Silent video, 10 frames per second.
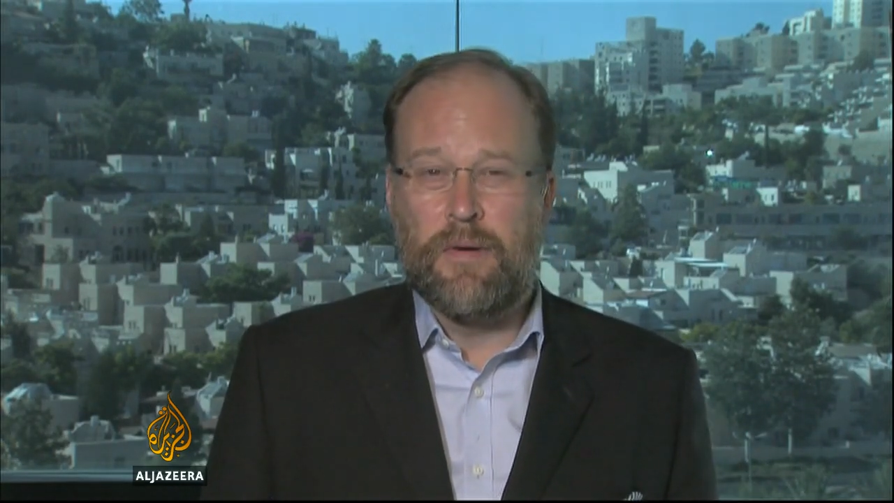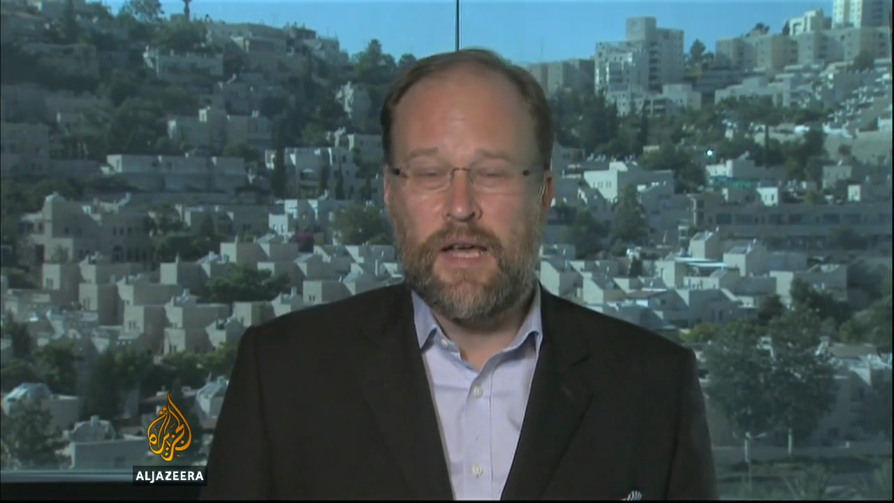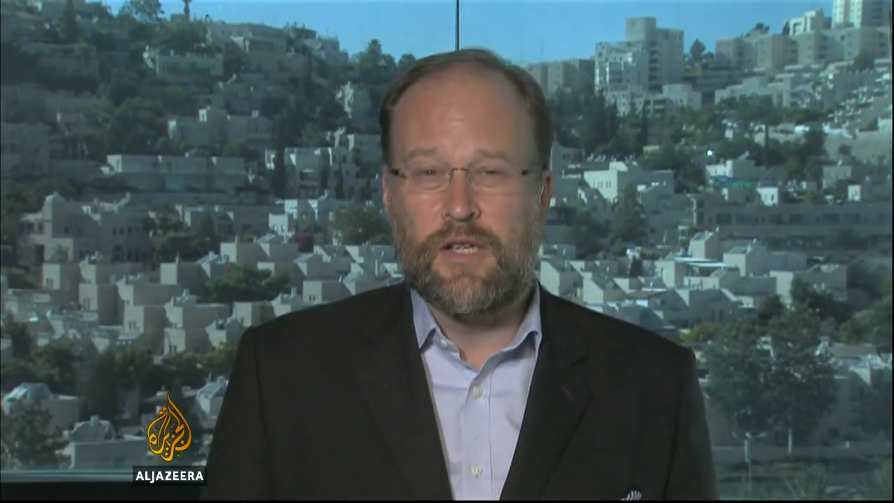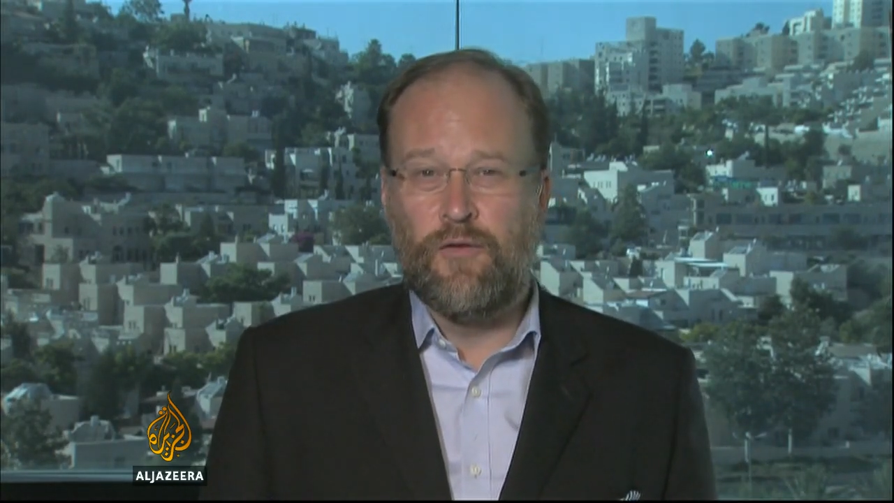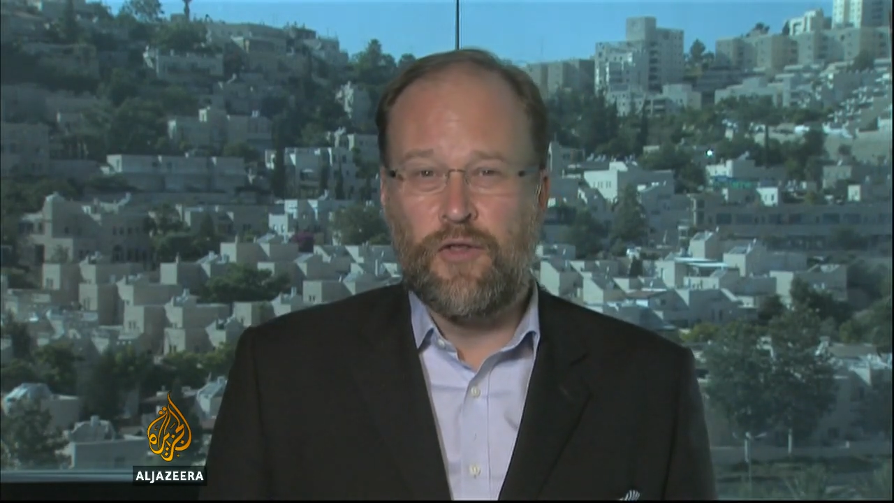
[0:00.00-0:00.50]

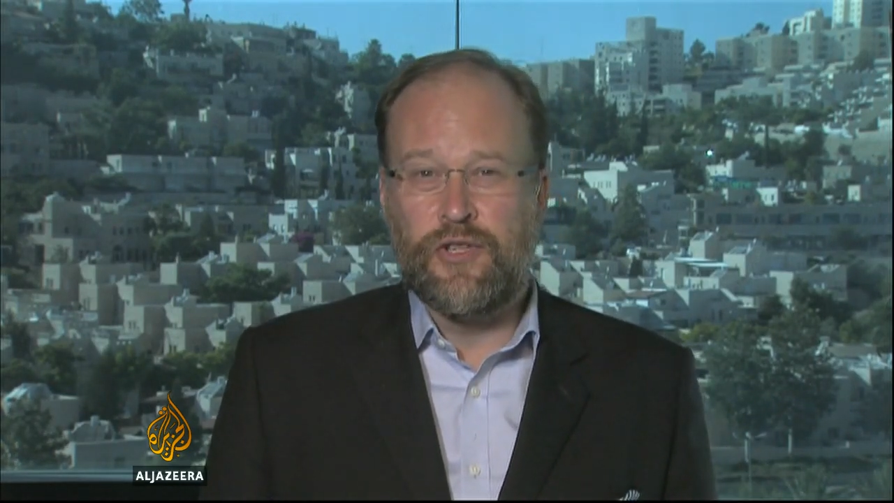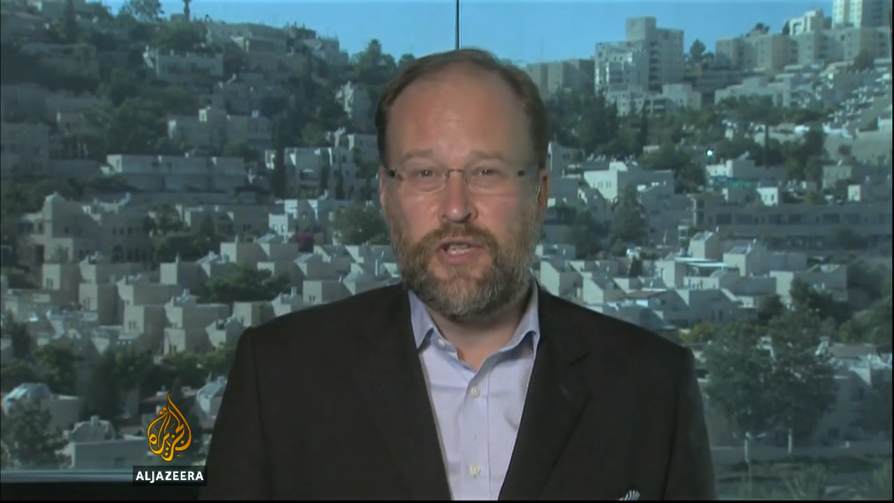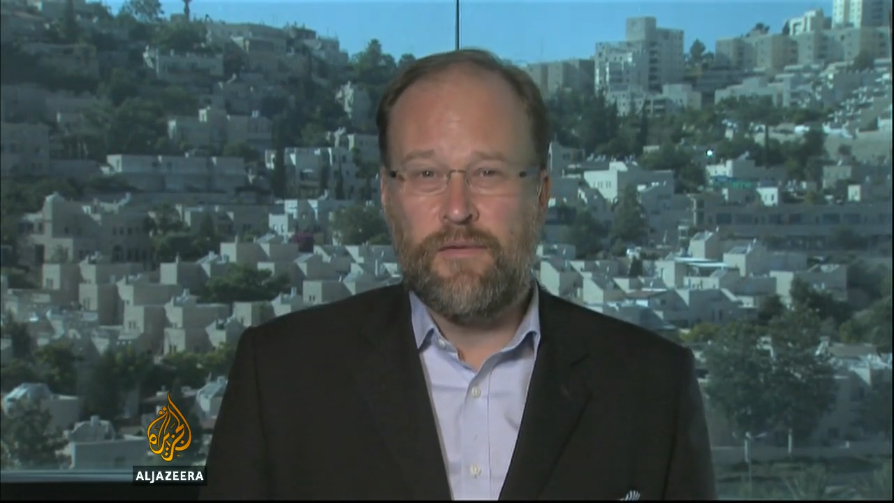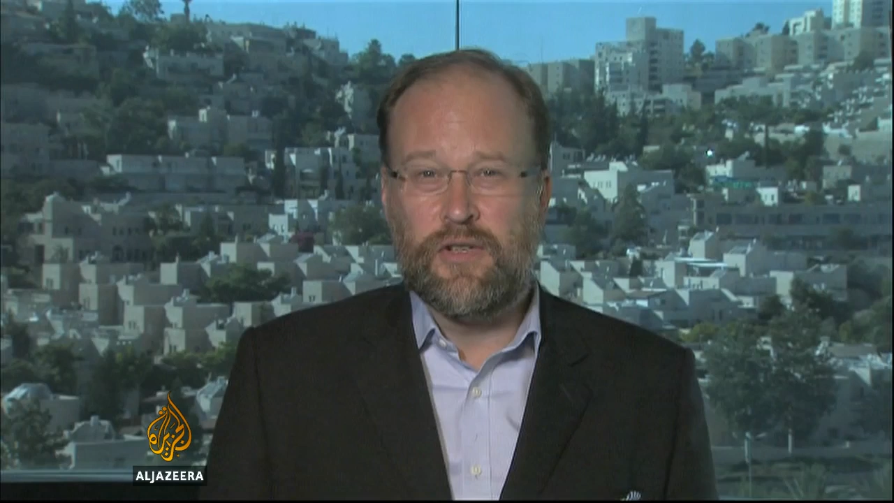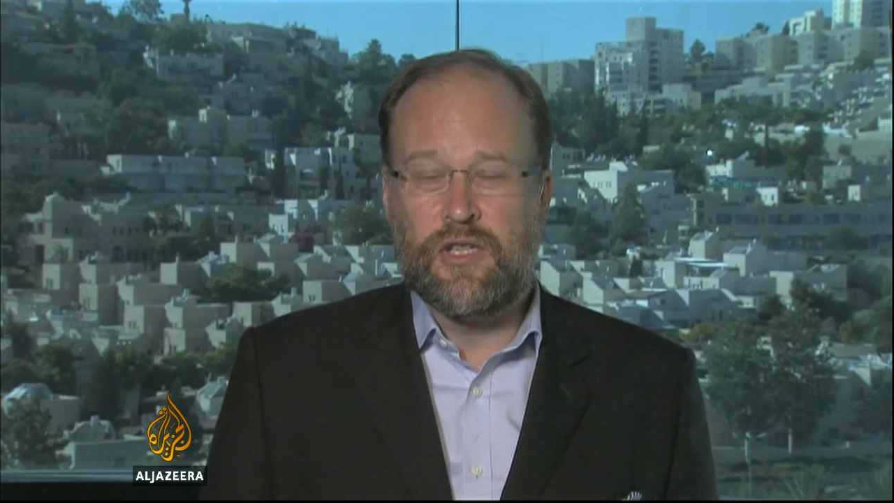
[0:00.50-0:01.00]
place for this
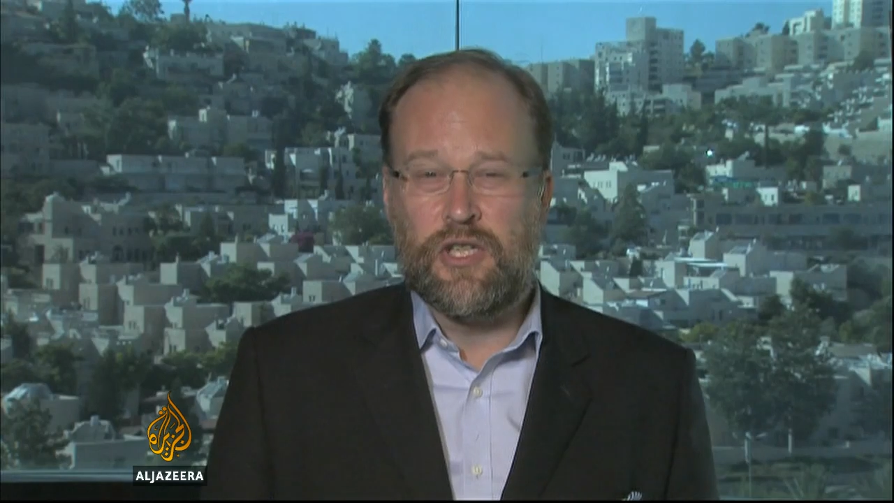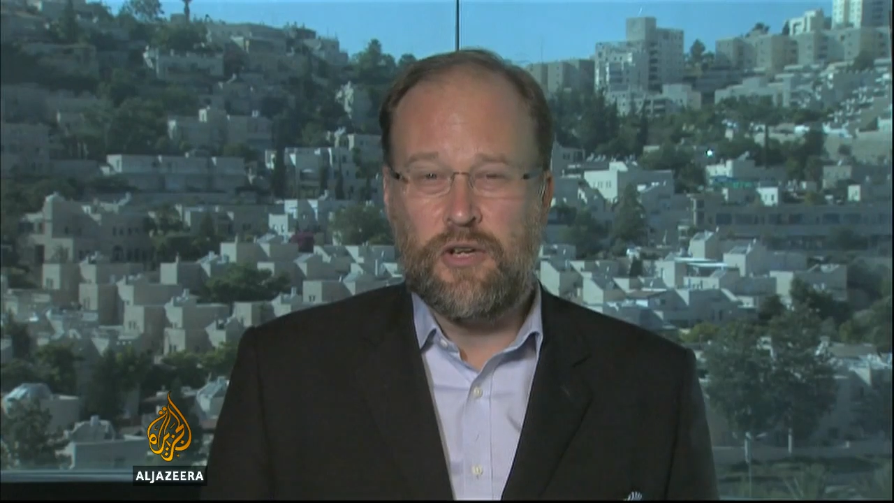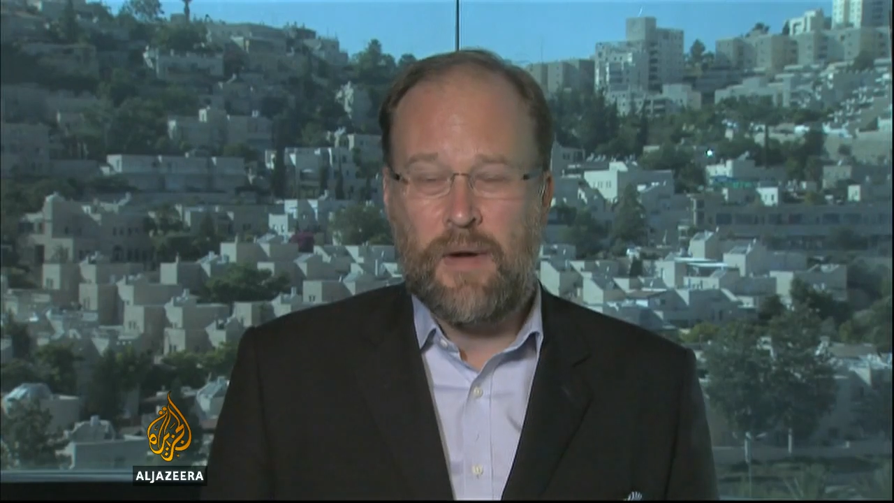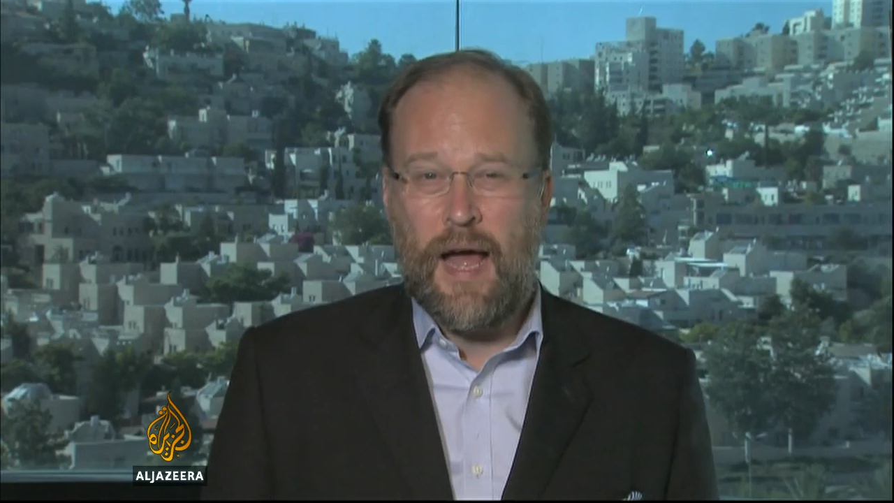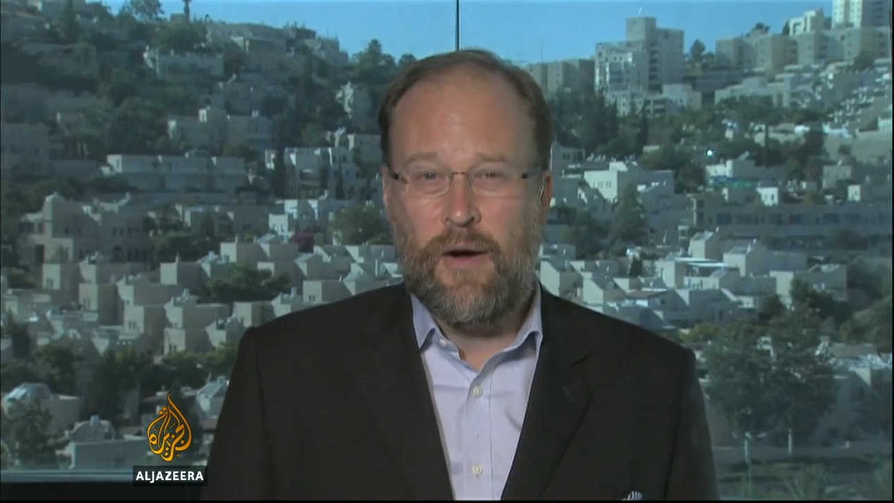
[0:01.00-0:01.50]

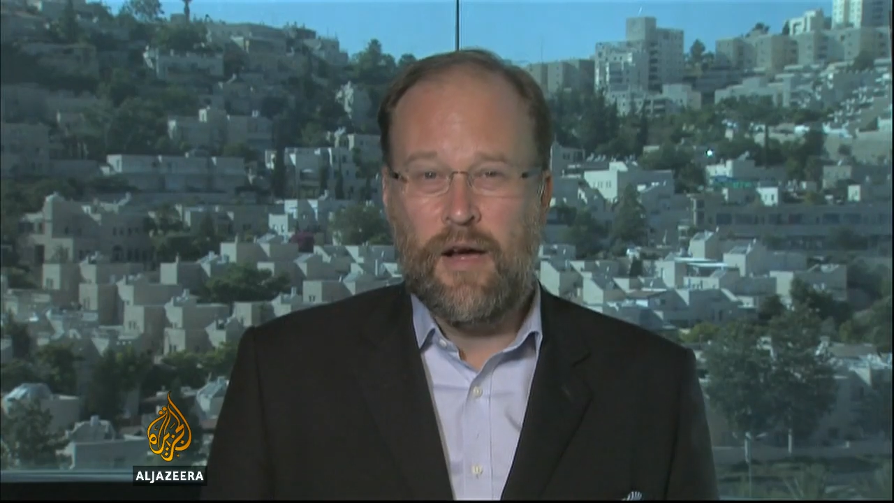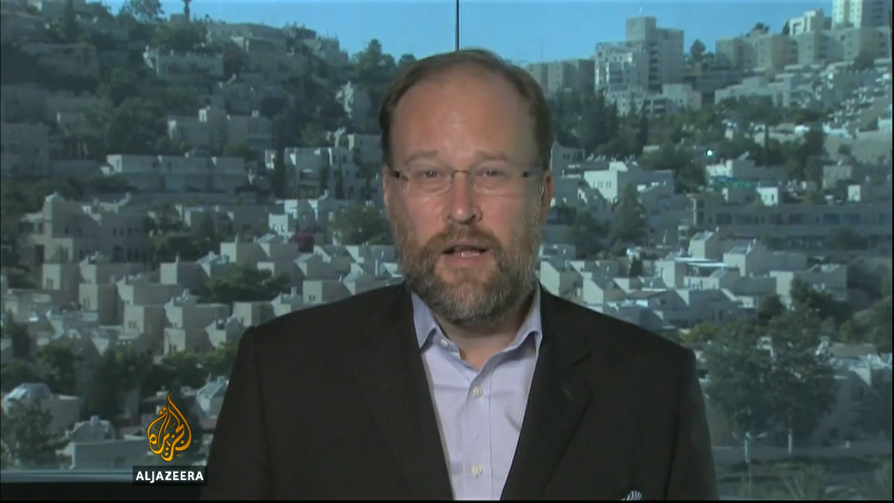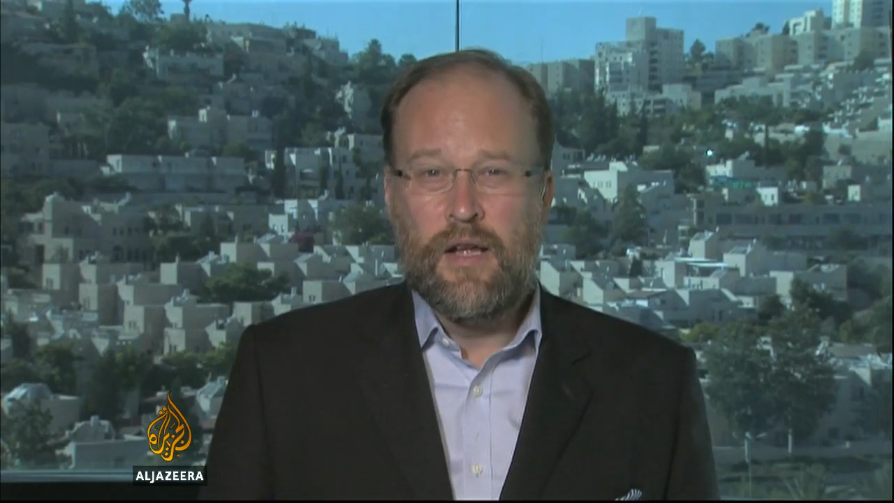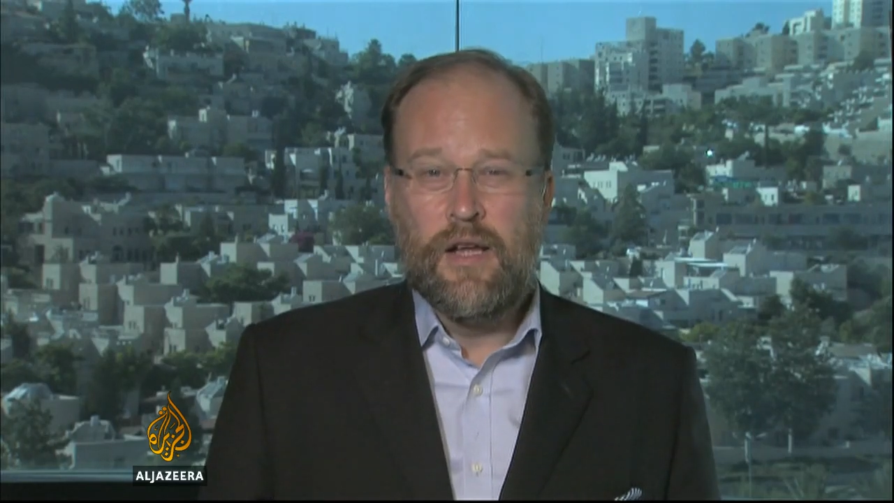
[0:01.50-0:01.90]
72-hour